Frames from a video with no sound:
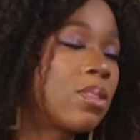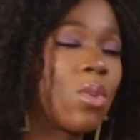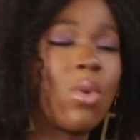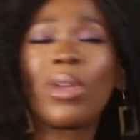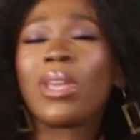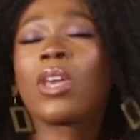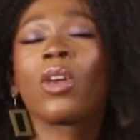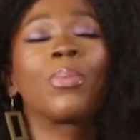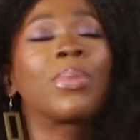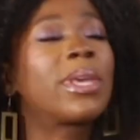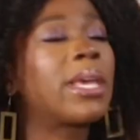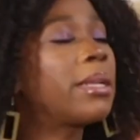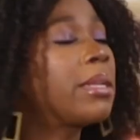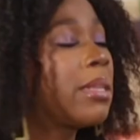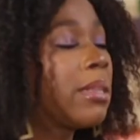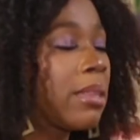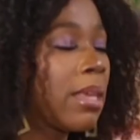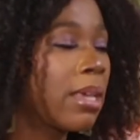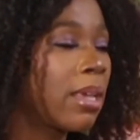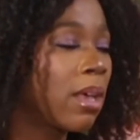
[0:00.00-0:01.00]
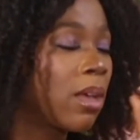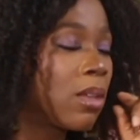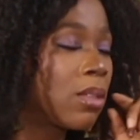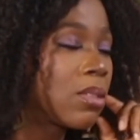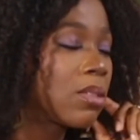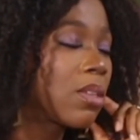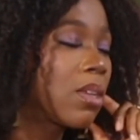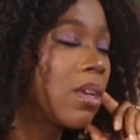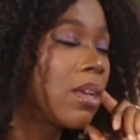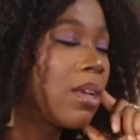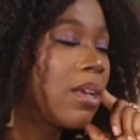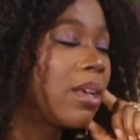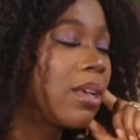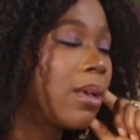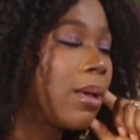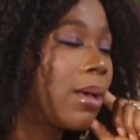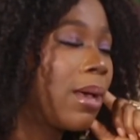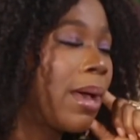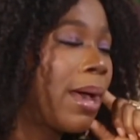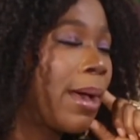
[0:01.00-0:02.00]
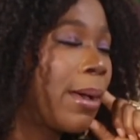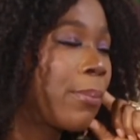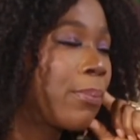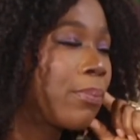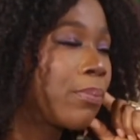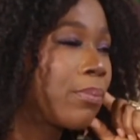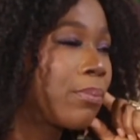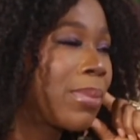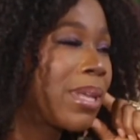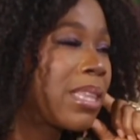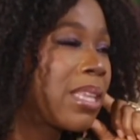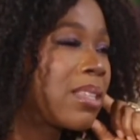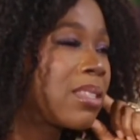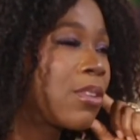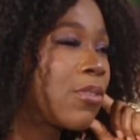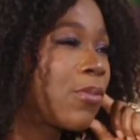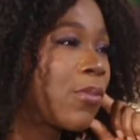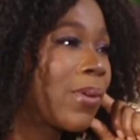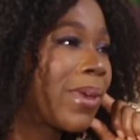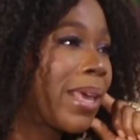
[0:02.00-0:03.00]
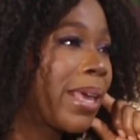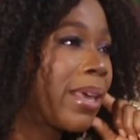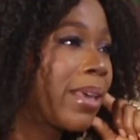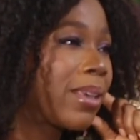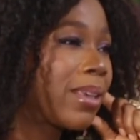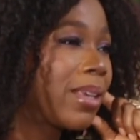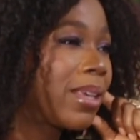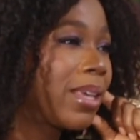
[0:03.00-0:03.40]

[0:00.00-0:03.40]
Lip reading: or it could be anything else. But there's a fear